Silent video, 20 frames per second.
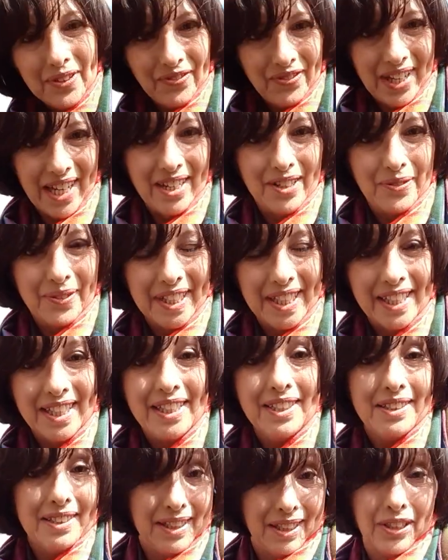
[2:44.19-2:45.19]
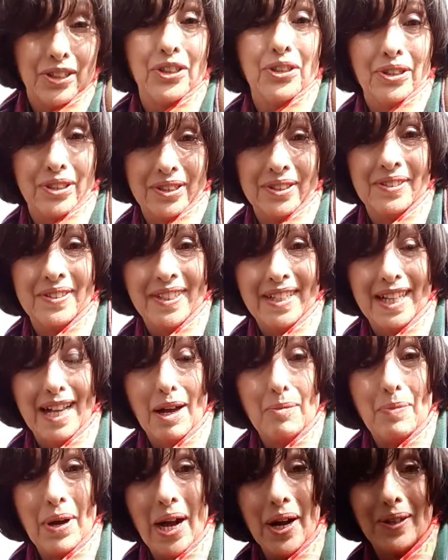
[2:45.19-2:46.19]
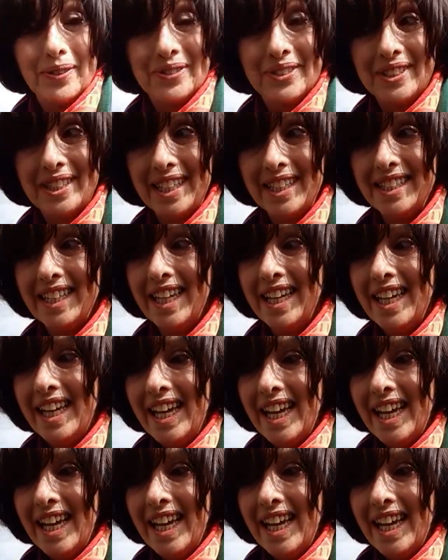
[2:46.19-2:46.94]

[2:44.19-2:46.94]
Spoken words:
very insecure about it.